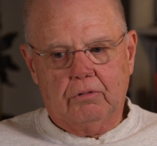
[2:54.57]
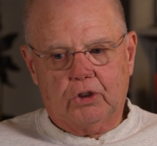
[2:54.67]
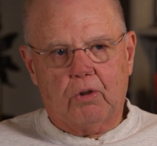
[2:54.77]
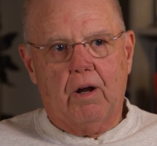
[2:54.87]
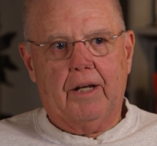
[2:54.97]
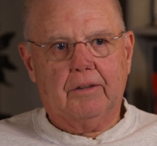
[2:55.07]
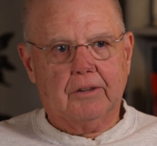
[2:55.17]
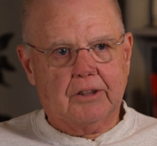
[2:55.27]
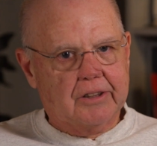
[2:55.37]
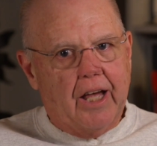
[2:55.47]
trying to
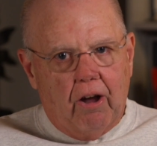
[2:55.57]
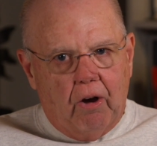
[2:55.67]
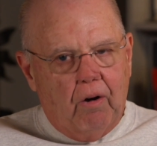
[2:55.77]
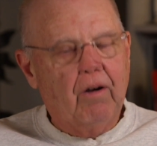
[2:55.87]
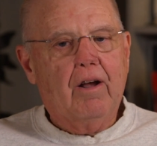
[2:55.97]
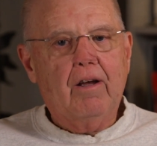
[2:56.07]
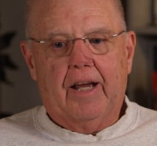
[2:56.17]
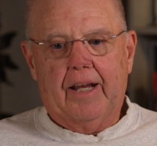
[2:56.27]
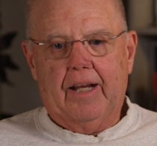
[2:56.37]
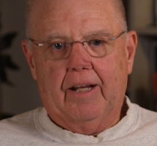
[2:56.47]
sell
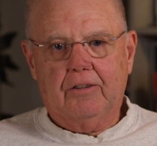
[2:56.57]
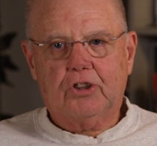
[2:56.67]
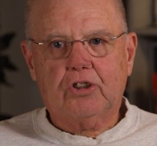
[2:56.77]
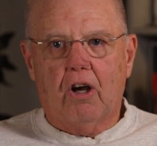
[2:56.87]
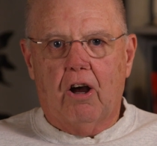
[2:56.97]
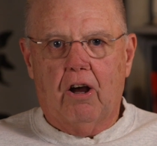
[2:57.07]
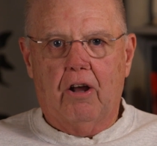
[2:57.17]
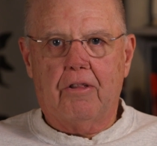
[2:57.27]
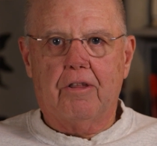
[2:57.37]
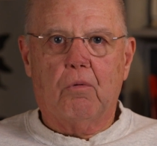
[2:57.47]
and
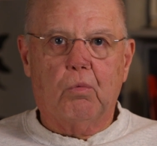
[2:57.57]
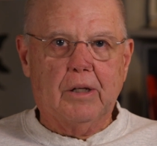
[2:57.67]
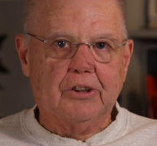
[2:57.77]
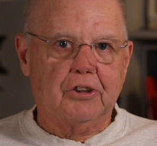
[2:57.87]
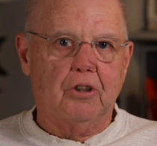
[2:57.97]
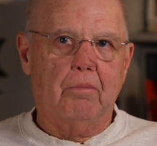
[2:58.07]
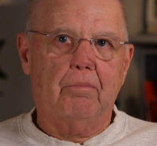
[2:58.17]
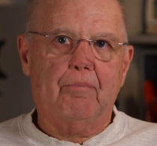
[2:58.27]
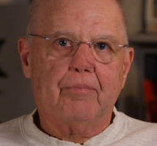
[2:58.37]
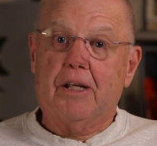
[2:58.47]
saw the
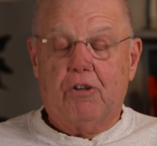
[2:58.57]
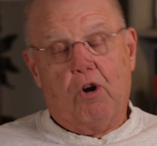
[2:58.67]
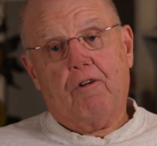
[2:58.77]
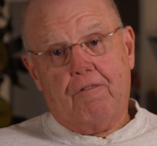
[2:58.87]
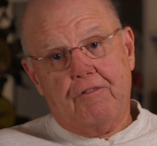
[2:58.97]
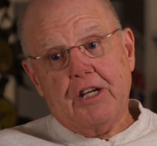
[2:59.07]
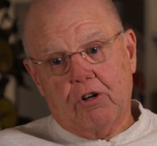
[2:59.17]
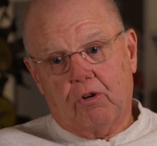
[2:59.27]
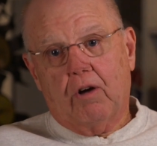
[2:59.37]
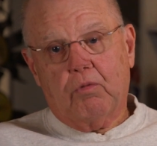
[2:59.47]
wisdom in our
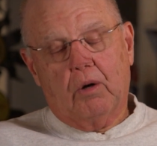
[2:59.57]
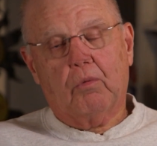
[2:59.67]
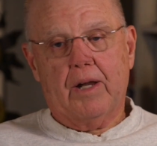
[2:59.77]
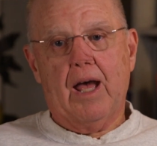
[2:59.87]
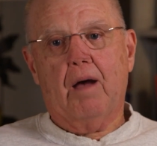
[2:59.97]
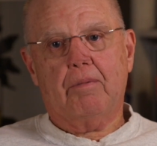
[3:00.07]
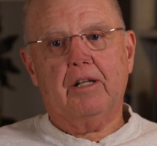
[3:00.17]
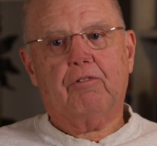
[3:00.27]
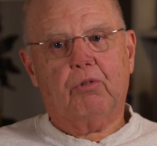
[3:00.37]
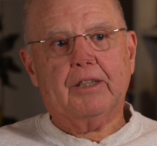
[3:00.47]
fear of what would happen
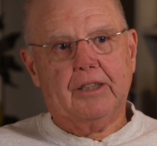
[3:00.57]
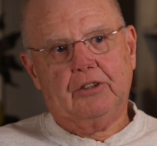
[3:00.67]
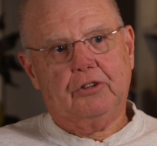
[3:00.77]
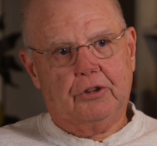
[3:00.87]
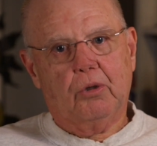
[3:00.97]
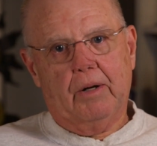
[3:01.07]
if we didn't do